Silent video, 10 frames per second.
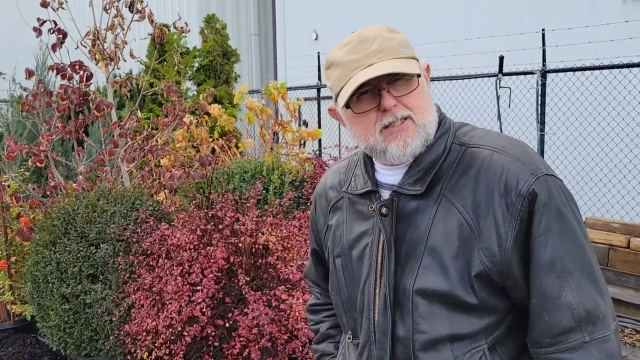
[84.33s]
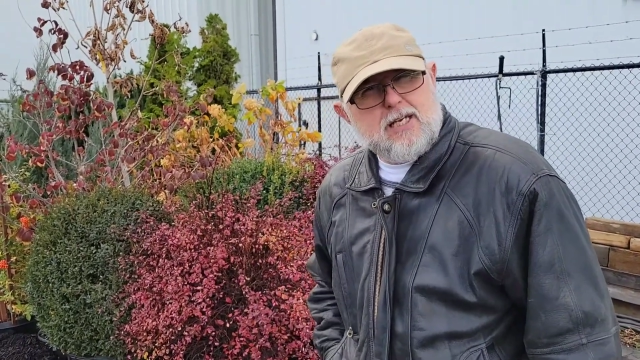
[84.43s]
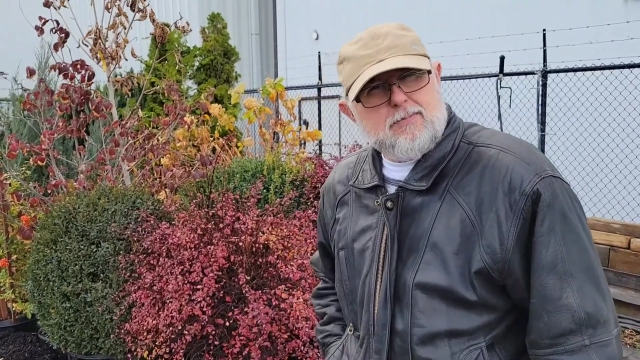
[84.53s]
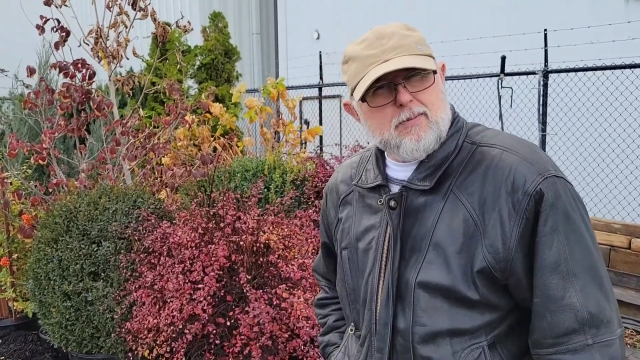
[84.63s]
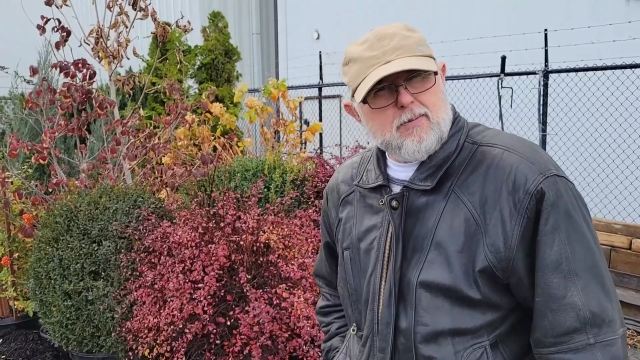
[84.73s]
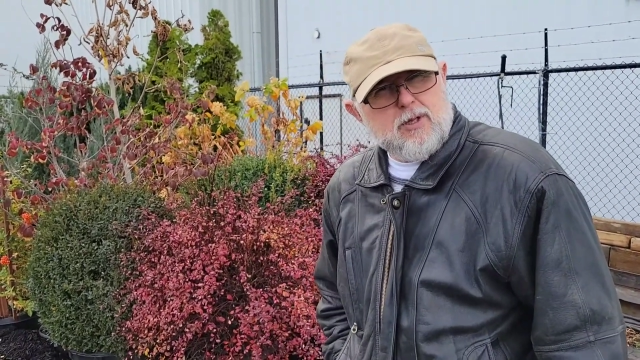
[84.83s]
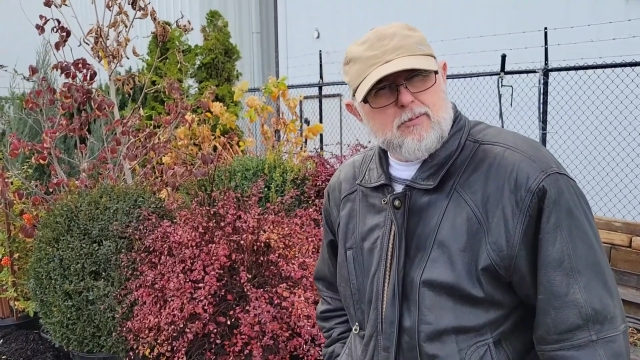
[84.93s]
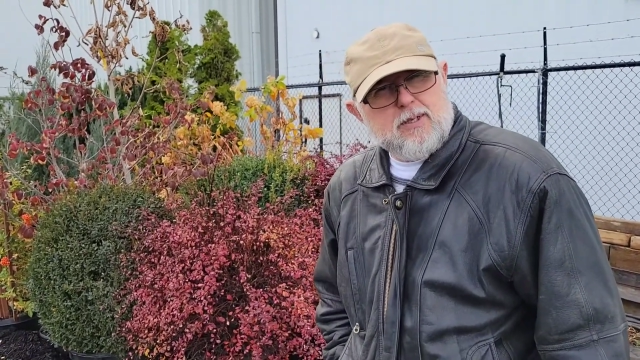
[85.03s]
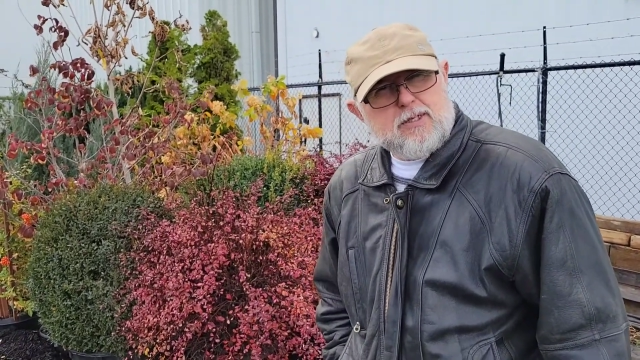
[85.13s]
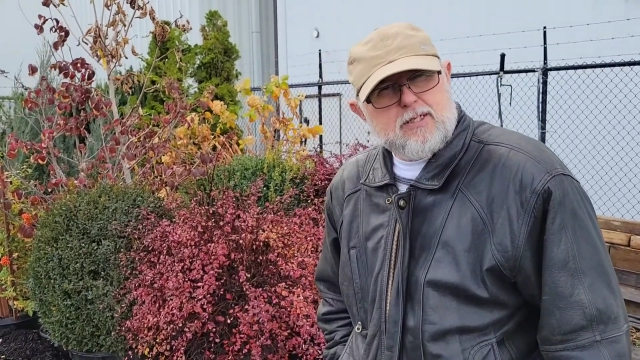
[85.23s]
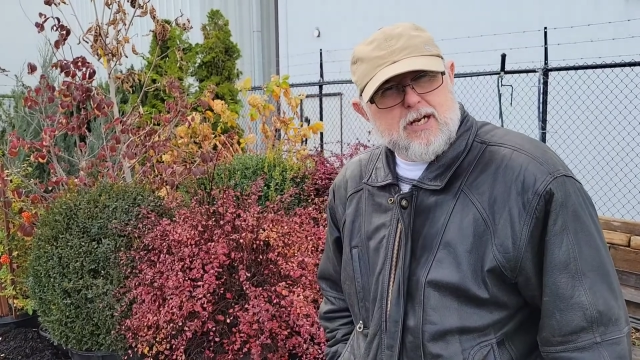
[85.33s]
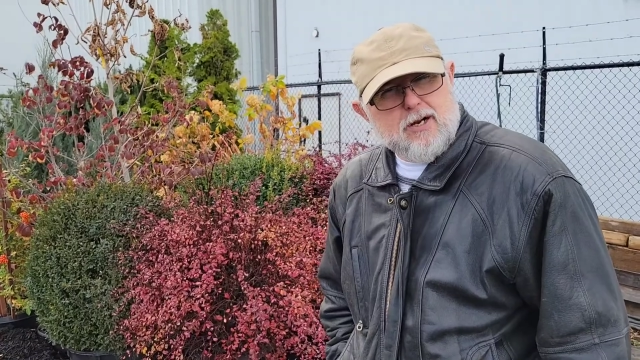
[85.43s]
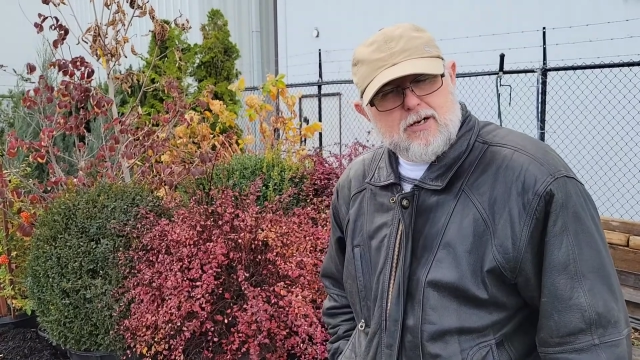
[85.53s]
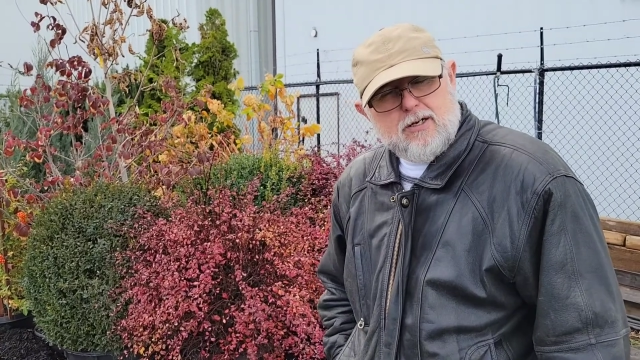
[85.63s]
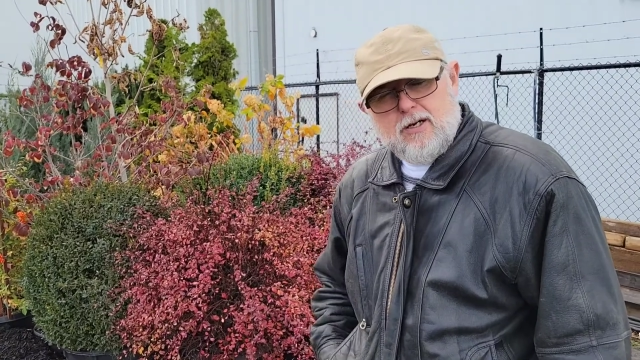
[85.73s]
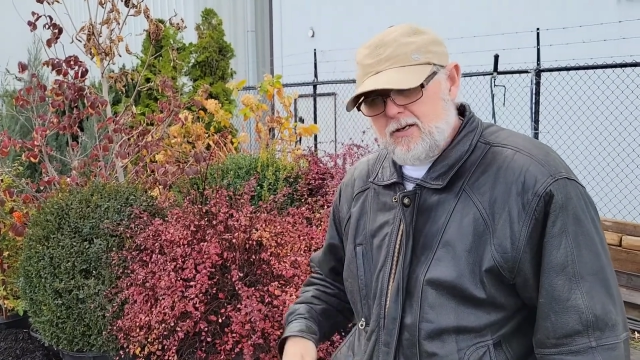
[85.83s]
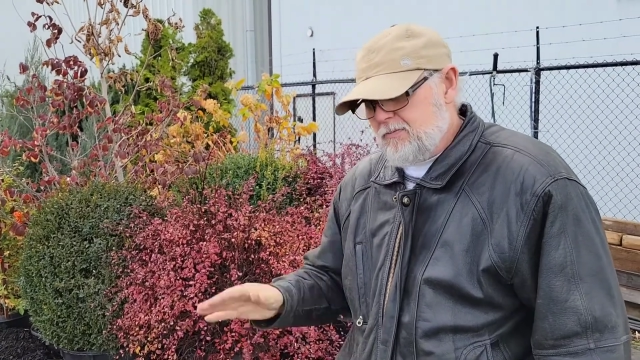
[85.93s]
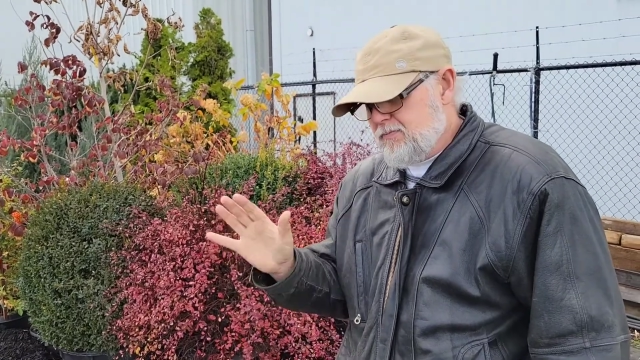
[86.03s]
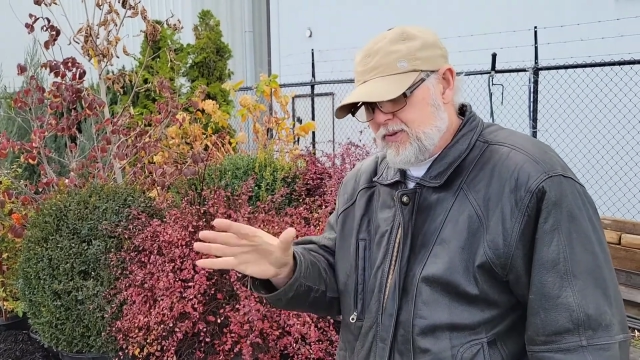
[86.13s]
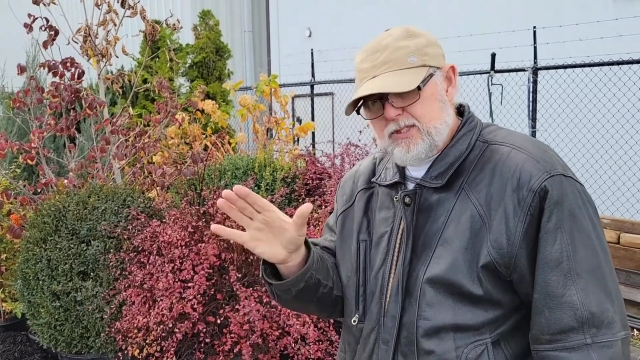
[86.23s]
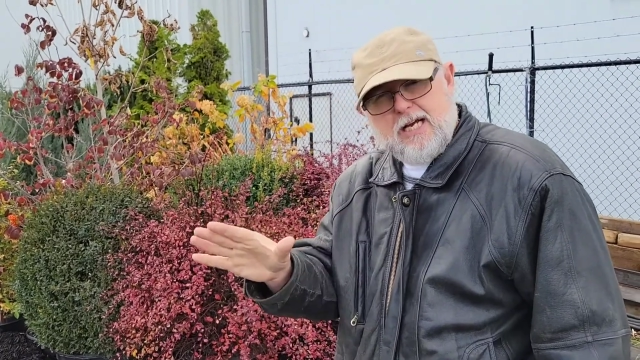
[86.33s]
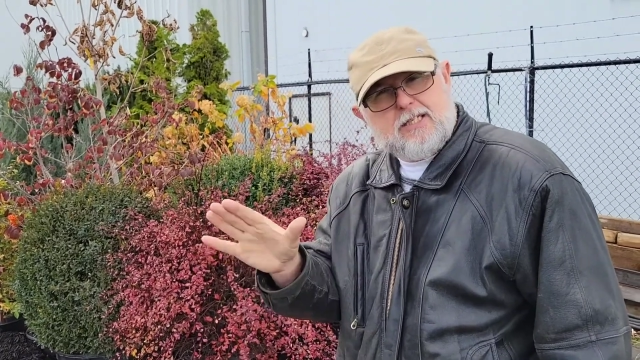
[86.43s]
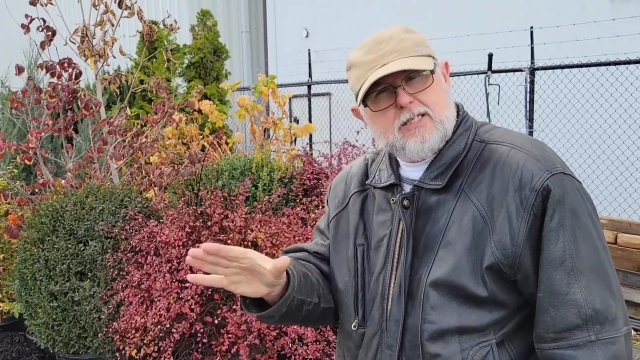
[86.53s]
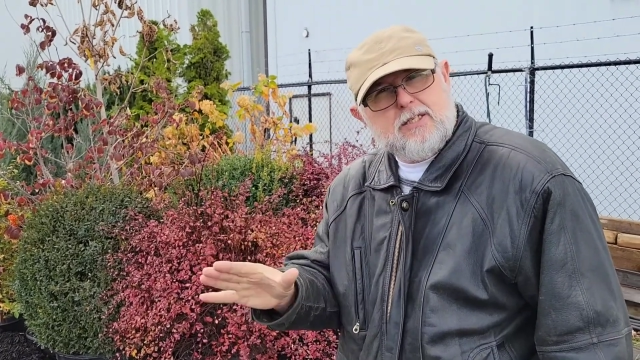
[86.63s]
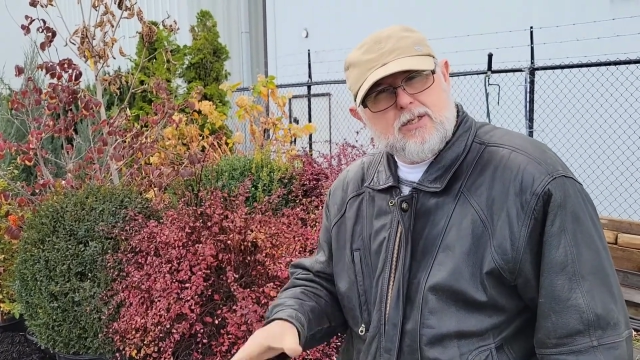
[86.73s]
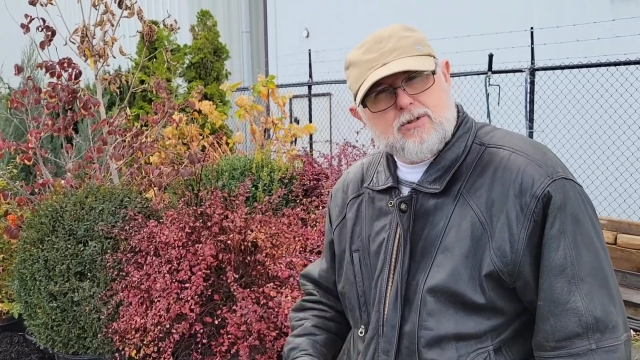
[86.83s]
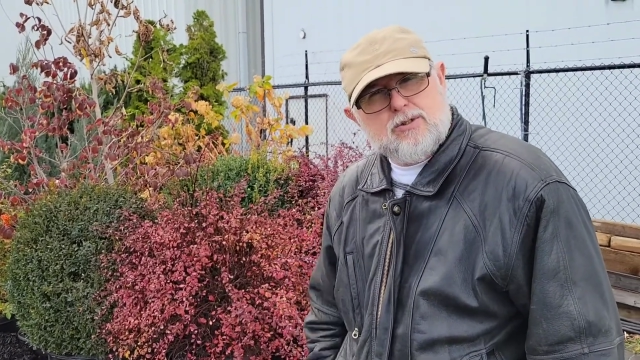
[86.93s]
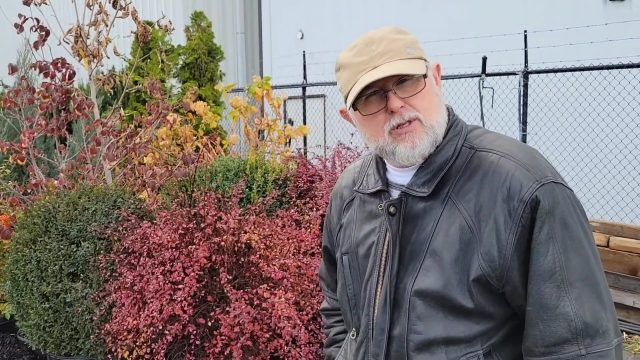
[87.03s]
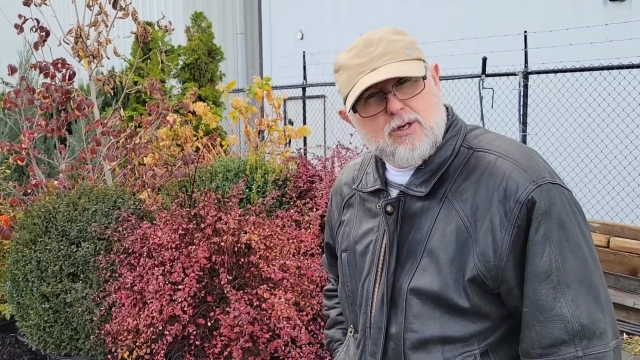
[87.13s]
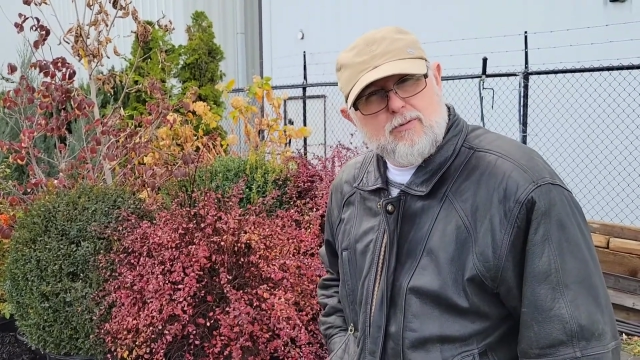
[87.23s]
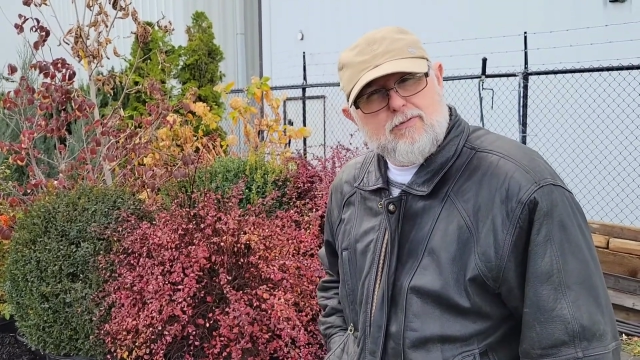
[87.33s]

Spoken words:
to keep them a little bit protected, so they don't